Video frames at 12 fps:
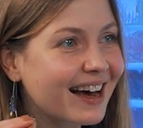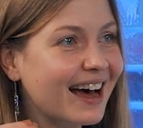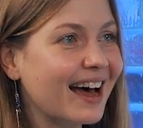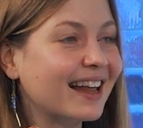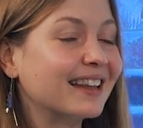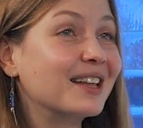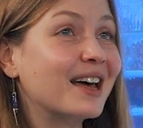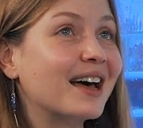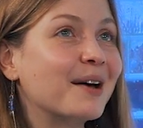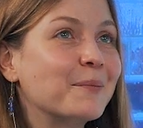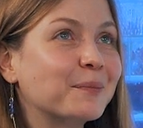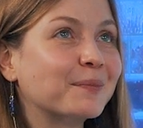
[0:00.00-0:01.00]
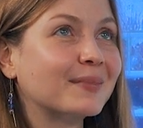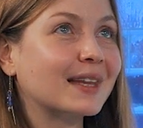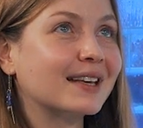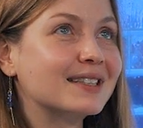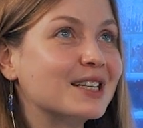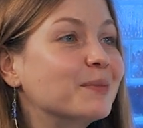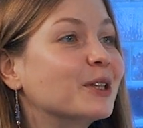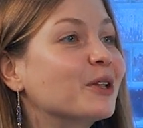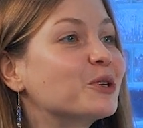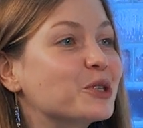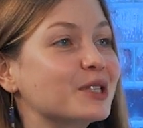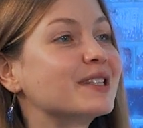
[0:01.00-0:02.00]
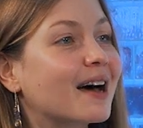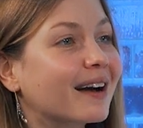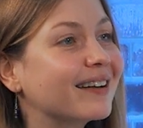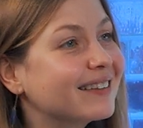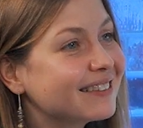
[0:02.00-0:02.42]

And the terminology stuck.